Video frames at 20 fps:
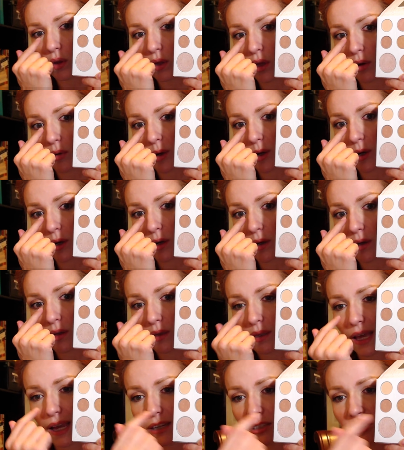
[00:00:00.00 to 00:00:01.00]
lower
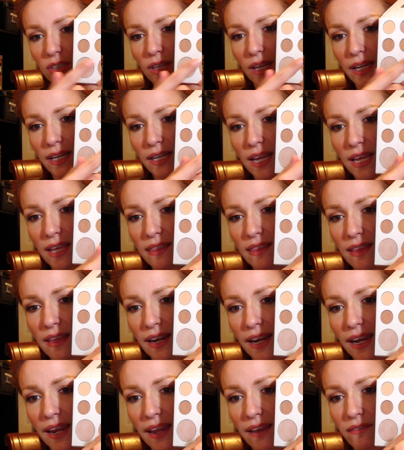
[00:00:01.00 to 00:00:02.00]
lash line, and then
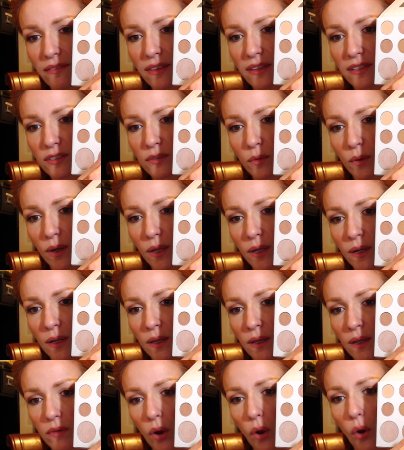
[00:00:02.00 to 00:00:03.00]
I have this one
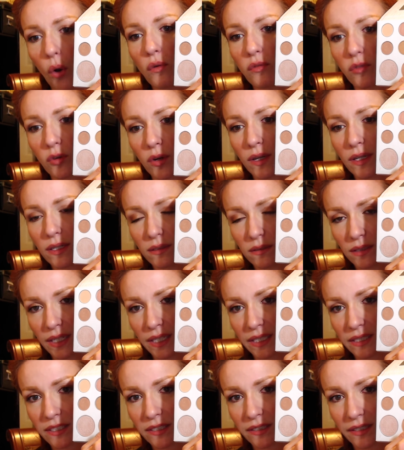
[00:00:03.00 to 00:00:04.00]
over it,
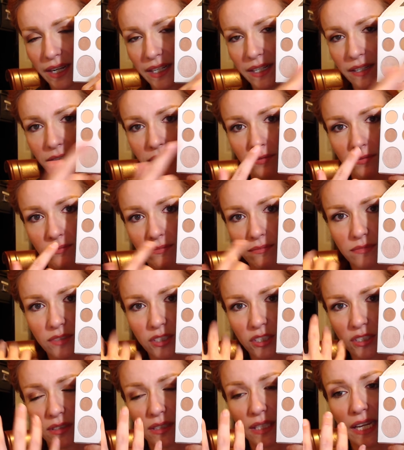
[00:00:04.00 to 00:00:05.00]
like to kind of
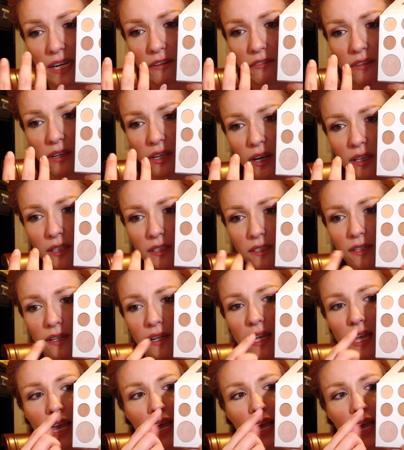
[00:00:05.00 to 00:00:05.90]
just layer the color.